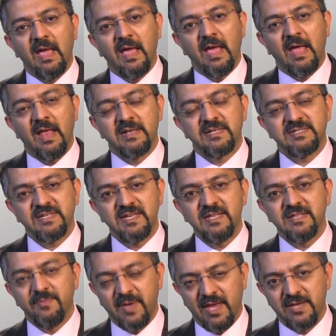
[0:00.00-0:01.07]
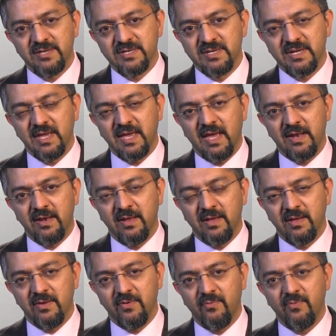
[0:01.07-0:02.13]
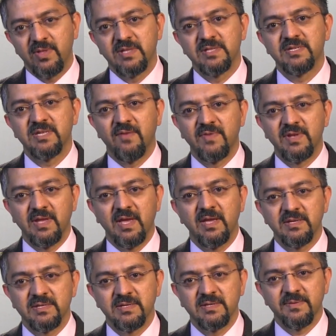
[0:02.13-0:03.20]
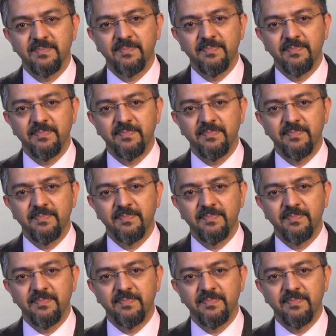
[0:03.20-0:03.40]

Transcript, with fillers: and see the patient again within seven days.